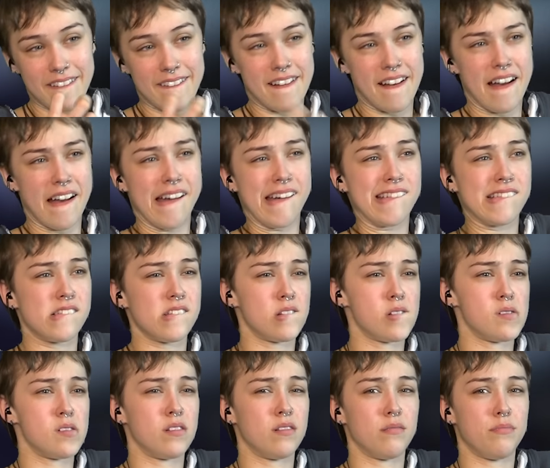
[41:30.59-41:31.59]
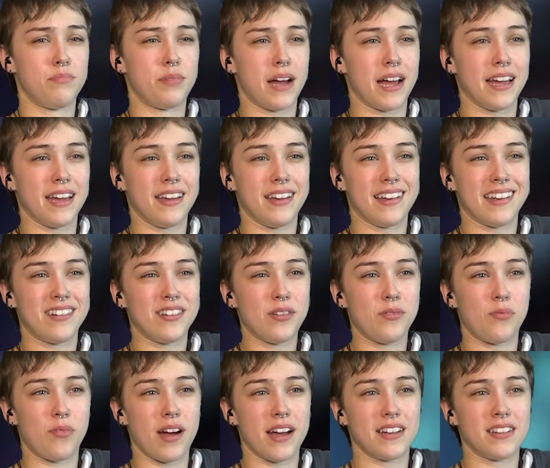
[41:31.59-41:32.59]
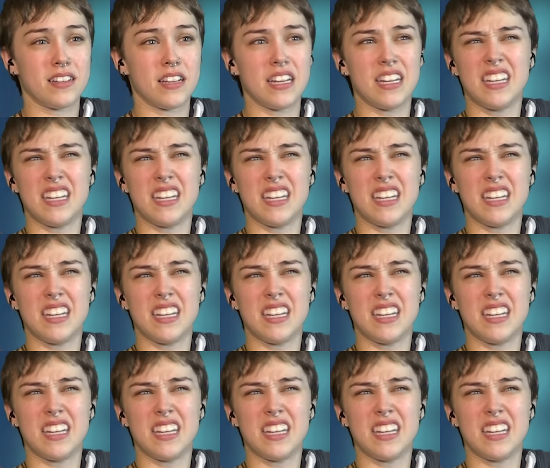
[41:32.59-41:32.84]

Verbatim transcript: uh, bite. I don't know why.